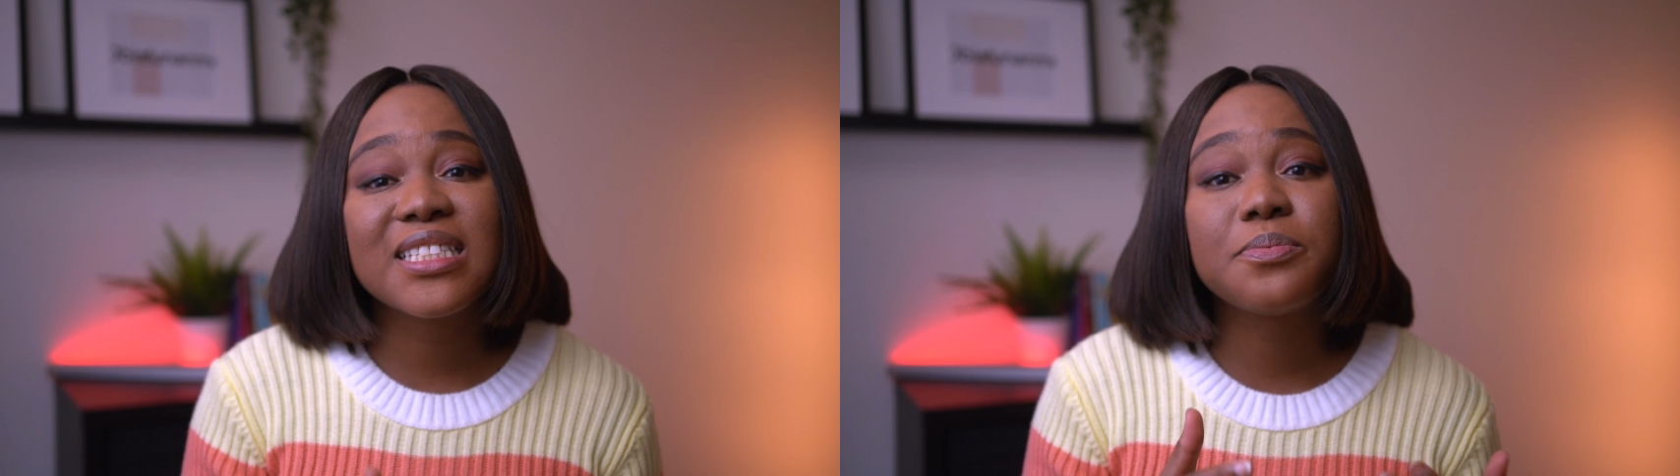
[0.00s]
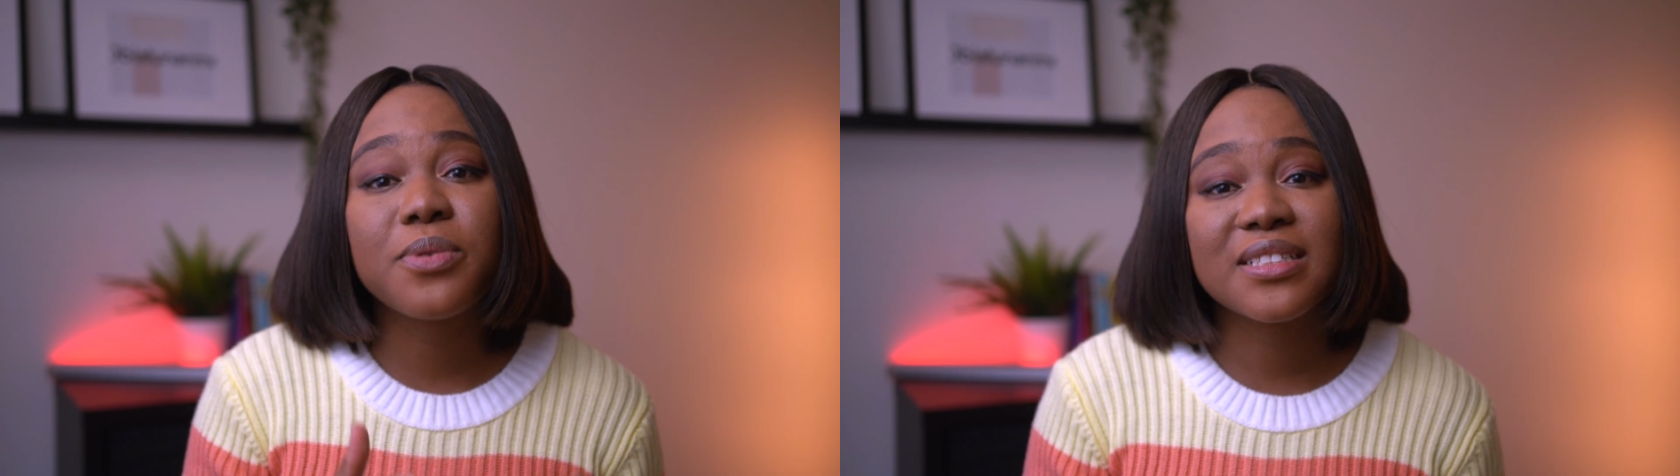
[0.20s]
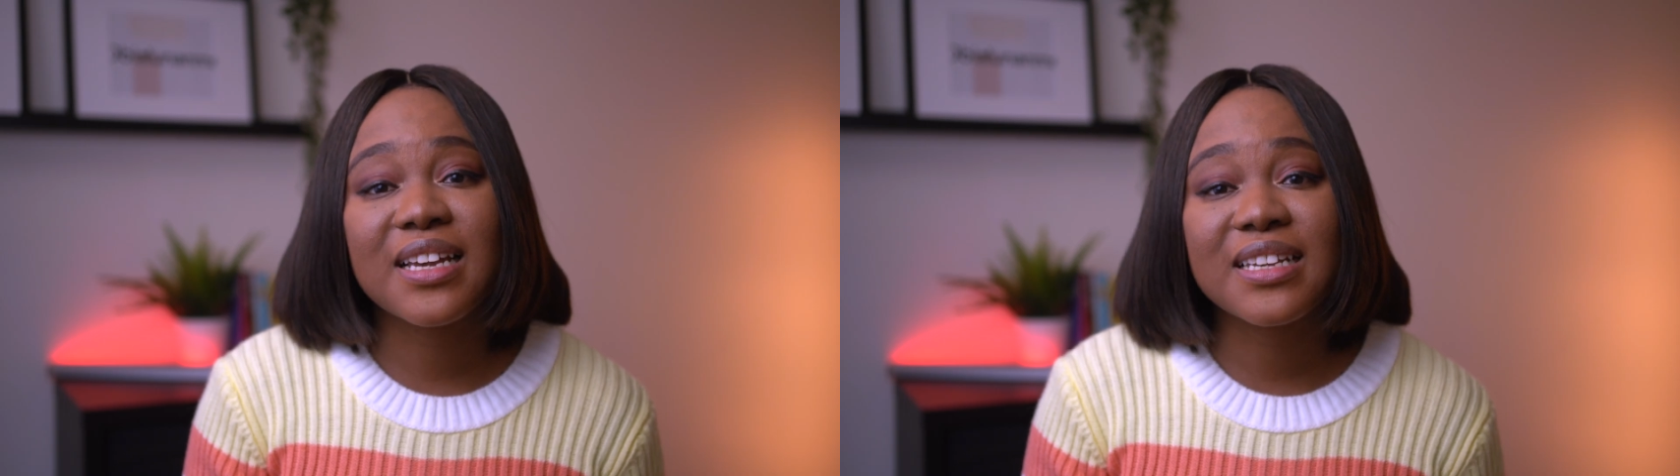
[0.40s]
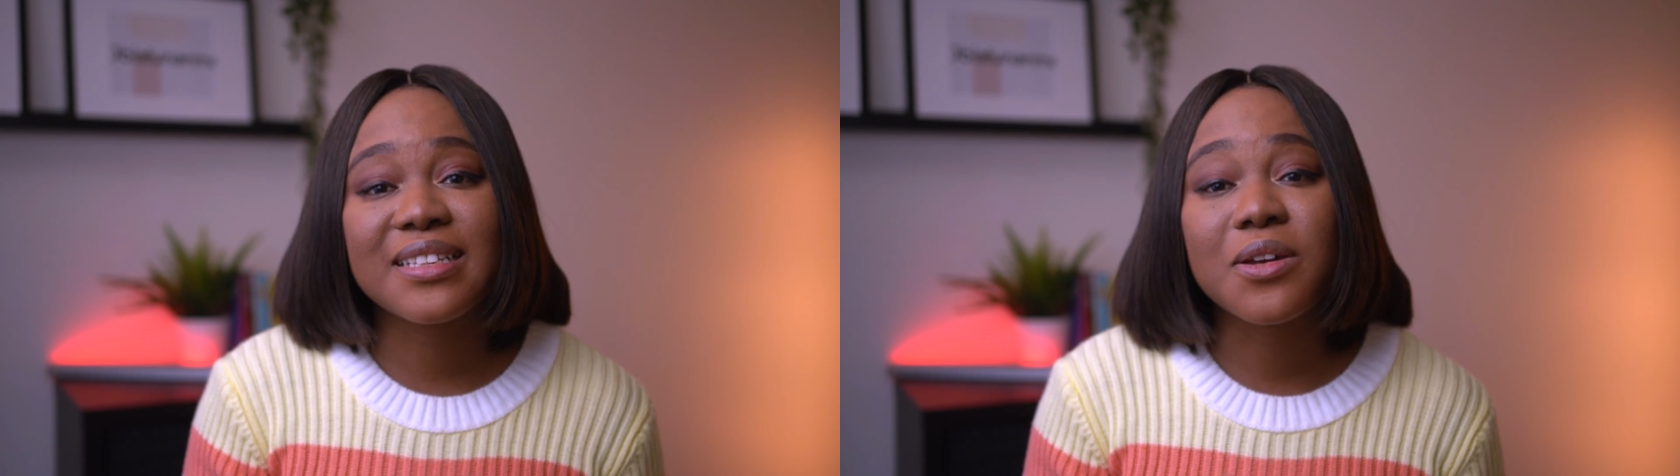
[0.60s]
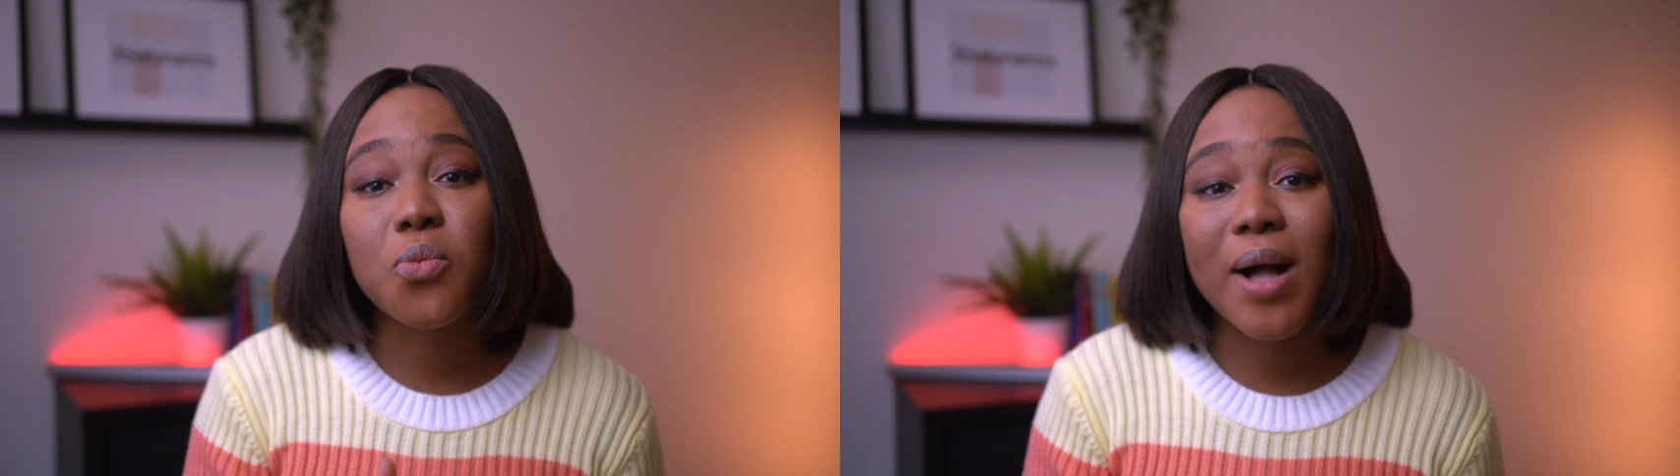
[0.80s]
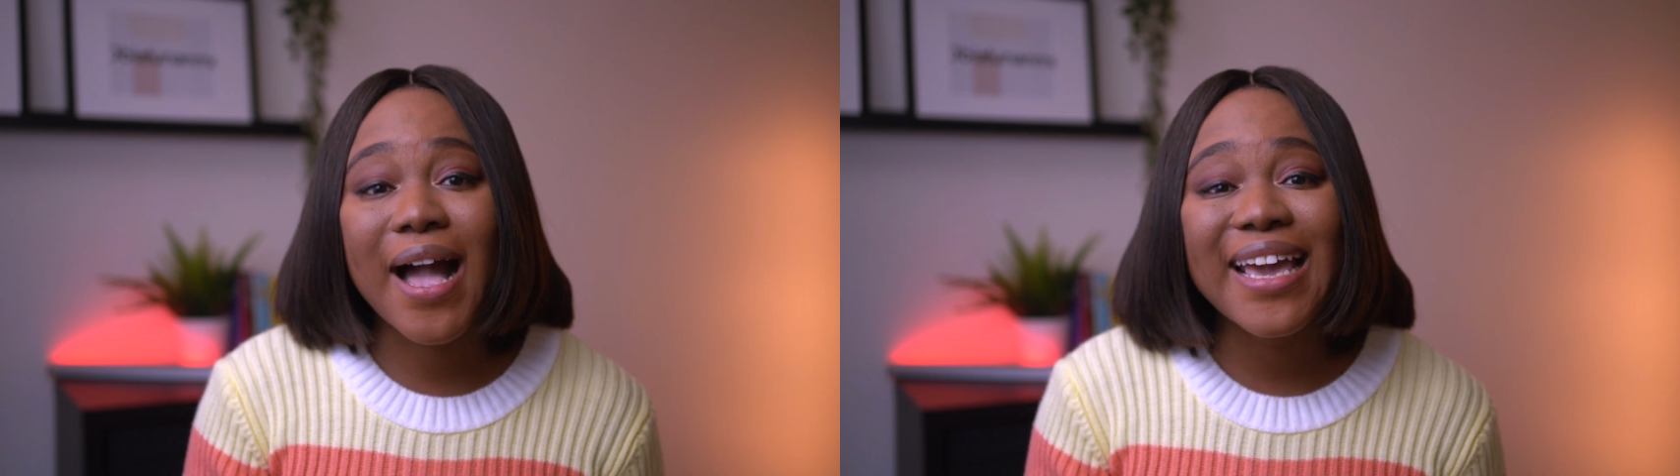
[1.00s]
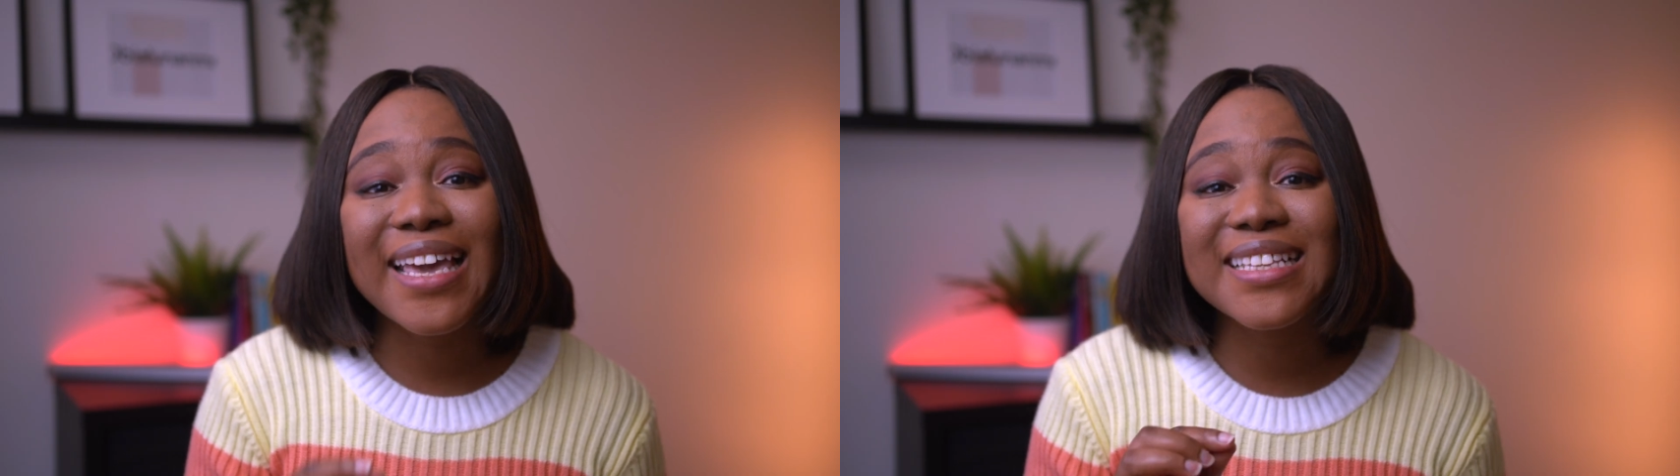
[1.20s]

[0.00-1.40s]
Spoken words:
is precisely why